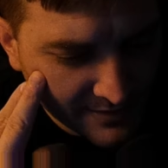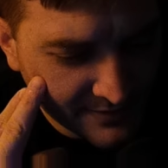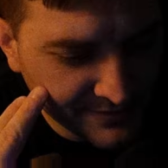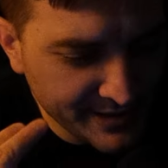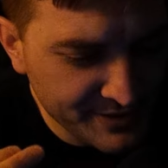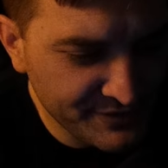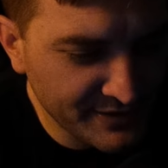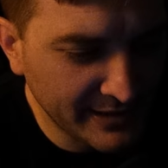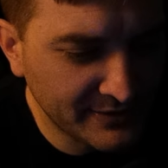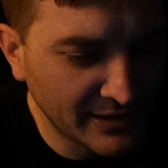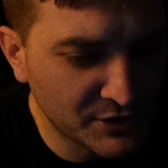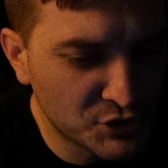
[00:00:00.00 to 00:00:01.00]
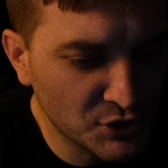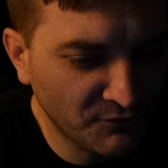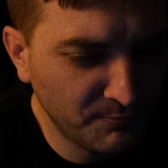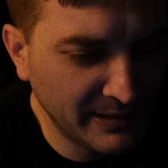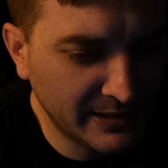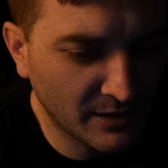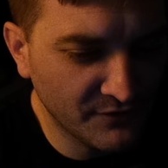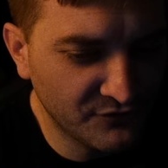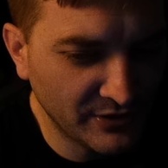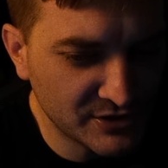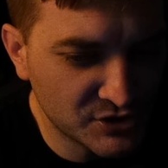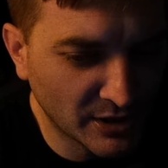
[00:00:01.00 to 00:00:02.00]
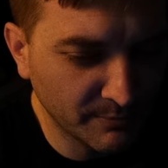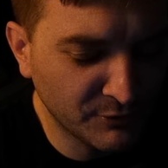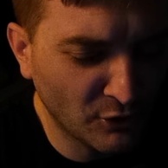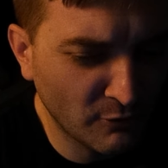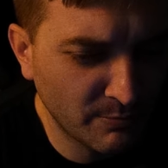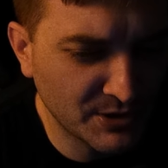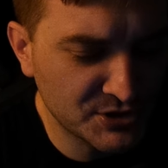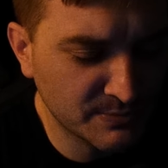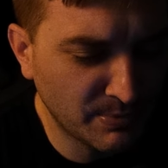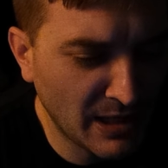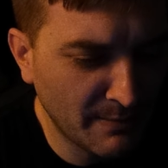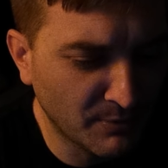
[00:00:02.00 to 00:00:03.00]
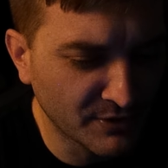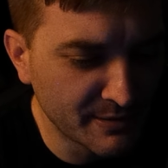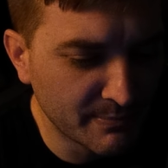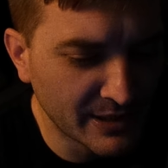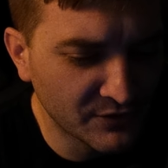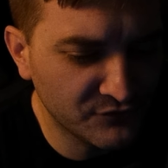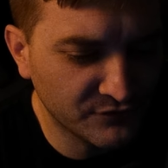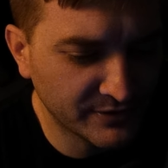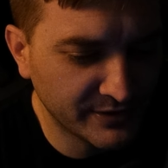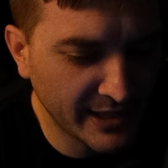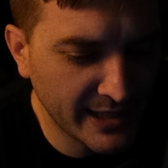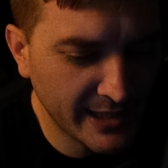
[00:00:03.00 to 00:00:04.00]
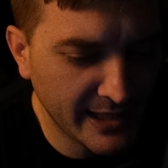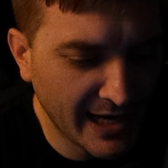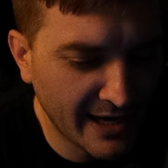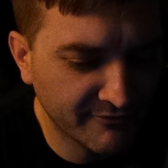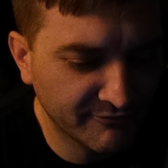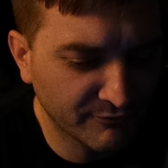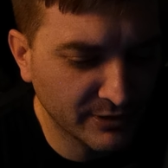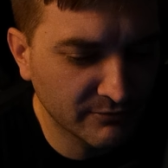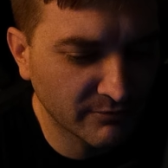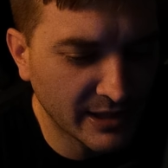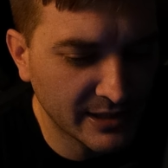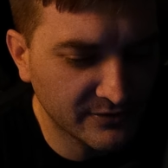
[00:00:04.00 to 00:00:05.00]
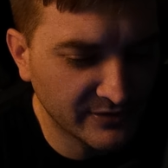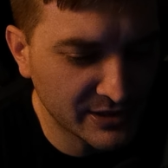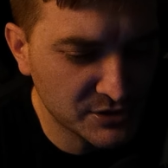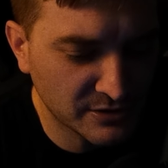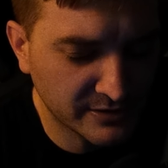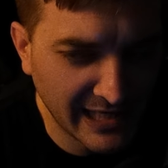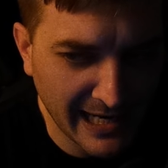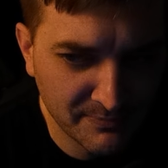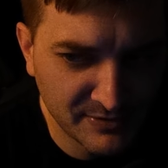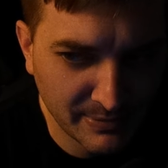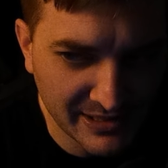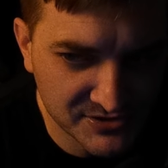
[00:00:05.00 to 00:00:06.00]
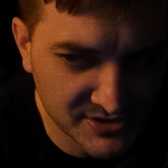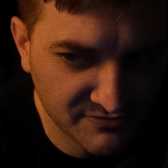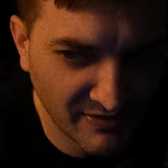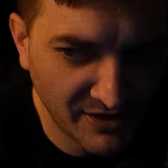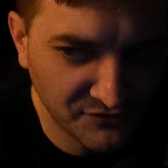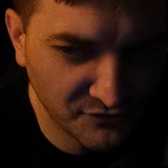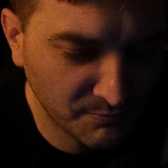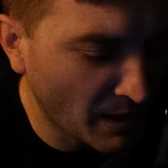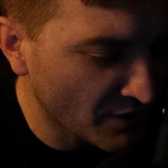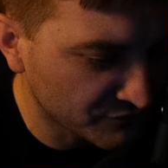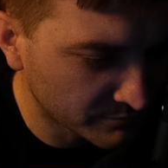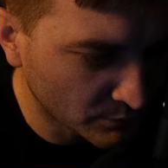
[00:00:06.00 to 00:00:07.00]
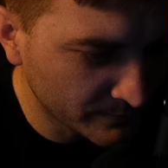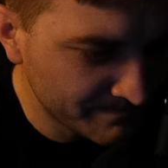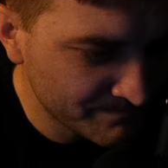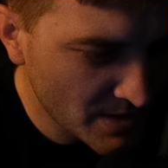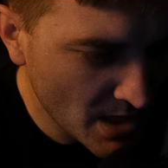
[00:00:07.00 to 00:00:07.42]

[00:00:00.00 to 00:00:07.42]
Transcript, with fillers: they think that just because they dumped a whole bunch of pop on the base, they have free reign. They should cap the base as fast as possible.